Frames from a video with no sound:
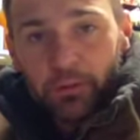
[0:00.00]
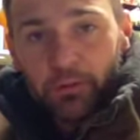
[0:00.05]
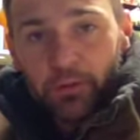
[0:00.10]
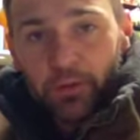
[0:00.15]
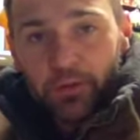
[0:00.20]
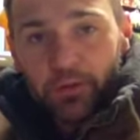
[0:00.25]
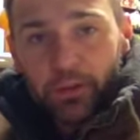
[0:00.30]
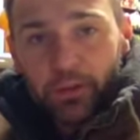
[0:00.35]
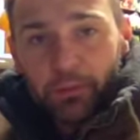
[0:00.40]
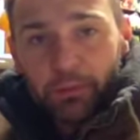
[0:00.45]
I've not
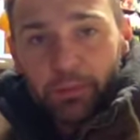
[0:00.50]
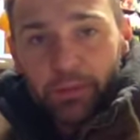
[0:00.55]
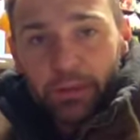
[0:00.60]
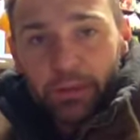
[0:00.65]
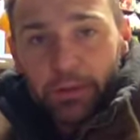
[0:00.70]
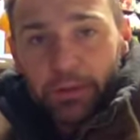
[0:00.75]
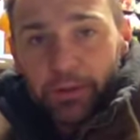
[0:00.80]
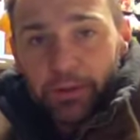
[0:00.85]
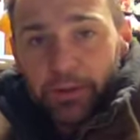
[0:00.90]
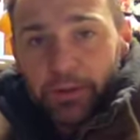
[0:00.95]
even had a
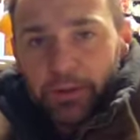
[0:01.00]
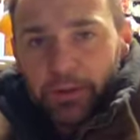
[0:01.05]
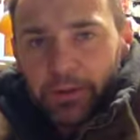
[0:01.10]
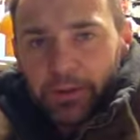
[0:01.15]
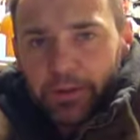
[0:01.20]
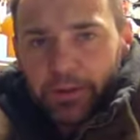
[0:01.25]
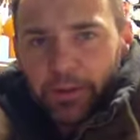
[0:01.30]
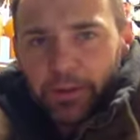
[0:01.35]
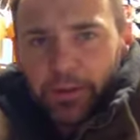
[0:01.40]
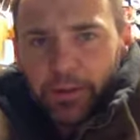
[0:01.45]
beer.
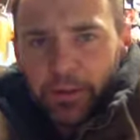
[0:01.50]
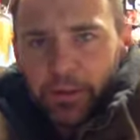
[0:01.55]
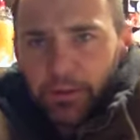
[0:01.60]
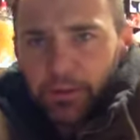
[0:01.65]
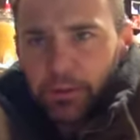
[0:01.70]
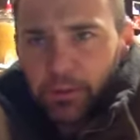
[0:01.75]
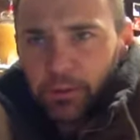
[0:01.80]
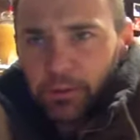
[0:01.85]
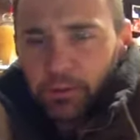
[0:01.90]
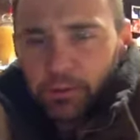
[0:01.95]

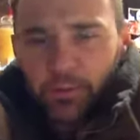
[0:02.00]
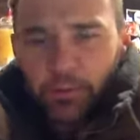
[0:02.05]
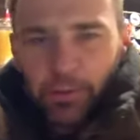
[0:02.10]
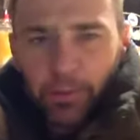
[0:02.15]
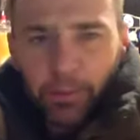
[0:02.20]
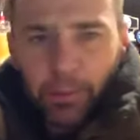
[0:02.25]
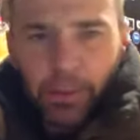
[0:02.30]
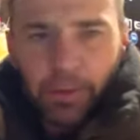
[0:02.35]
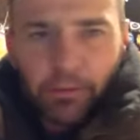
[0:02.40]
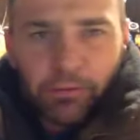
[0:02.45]
Oh, had
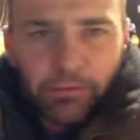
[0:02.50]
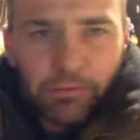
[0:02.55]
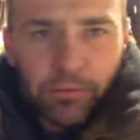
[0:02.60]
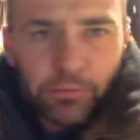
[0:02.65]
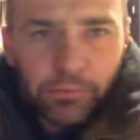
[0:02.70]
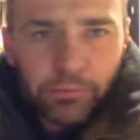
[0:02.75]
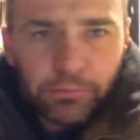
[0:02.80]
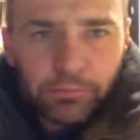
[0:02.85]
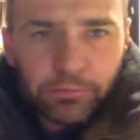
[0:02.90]
a mouthful.